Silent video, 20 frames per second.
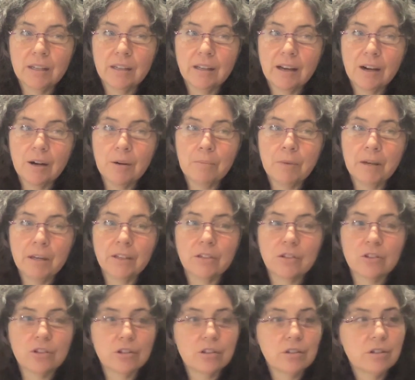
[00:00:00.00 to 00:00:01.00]
How
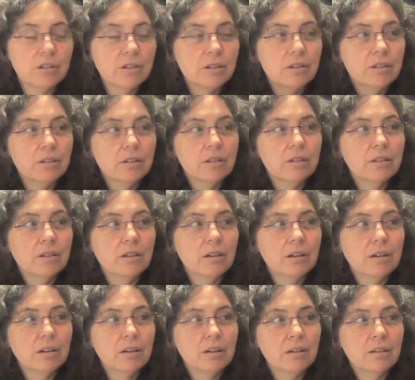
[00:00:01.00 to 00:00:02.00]
much
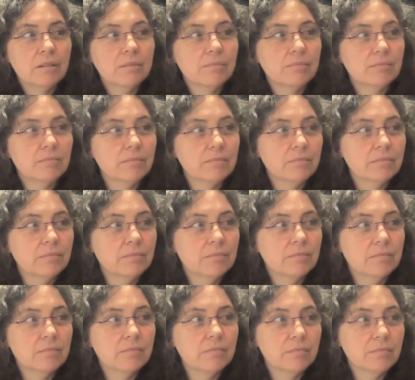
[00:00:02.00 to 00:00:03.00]

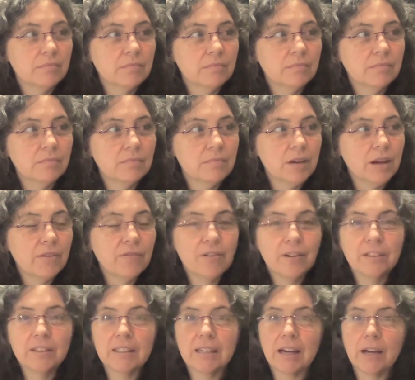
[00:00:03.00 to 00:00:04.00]
I
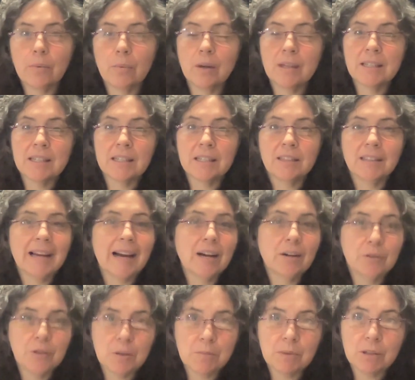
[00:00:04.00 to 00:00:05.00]
felt like I wasn't
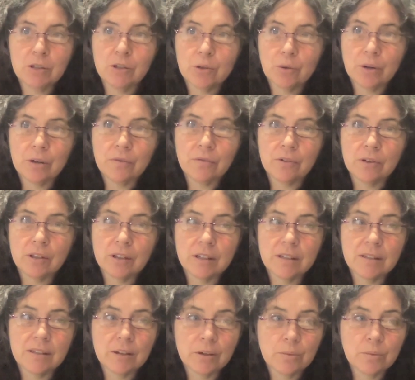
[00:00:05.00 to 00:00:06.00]
allowed to be joyful because
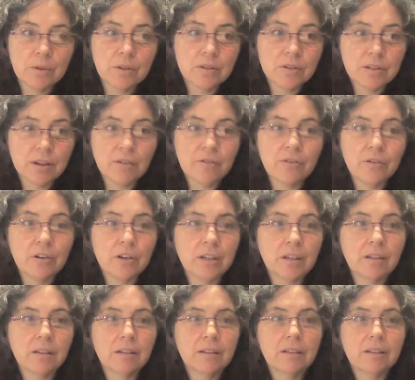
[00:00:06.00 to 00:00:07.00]
there was suffering,
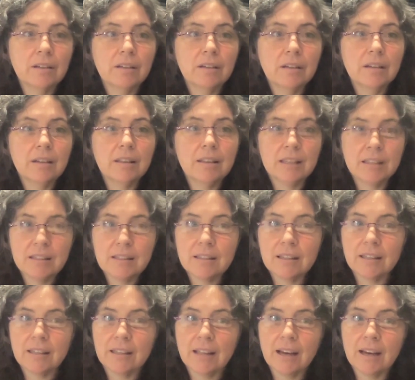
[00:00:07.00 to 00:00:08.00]
things
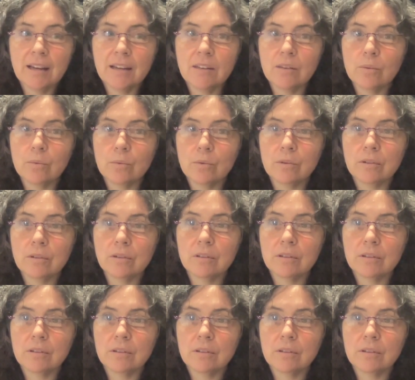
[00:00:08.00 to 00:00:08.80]
like that in the world.